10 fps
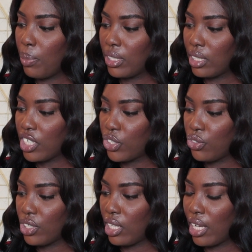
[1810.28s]
pistachio
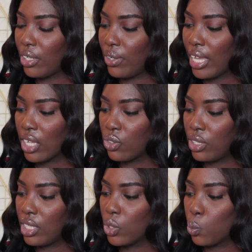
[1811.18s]
gelato,
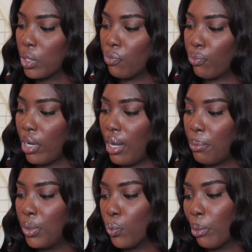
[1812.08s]
hazelnut, sweet
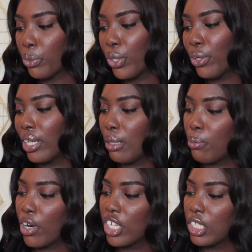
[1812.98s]
rum, whipped cream,
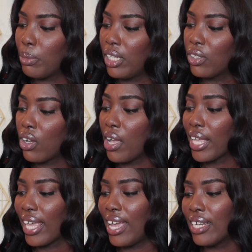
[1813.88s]
marshmallow,
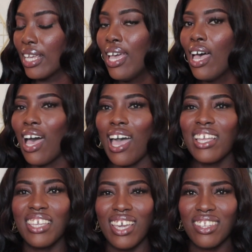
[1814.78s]
cotton candy. I
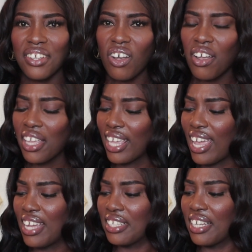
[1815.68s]
get the cotton
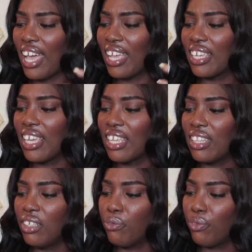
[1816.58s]
candy, I get
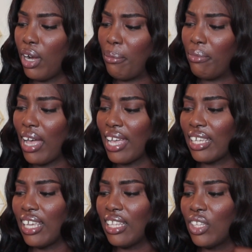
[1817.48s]
the rum, I
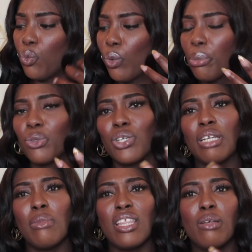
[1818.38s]
get the whipped
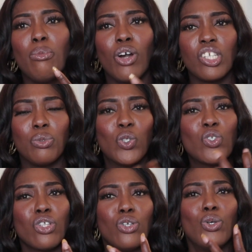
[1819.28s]
cream and the marshmallow.
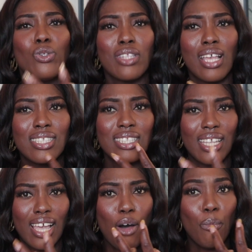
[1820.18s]
Those are the notes that
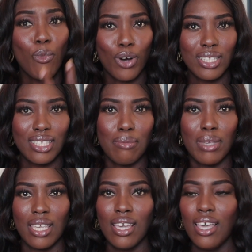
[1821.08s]
stick out more to
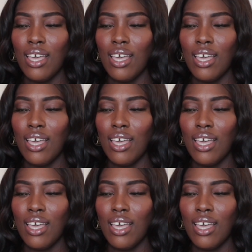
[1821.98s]
me.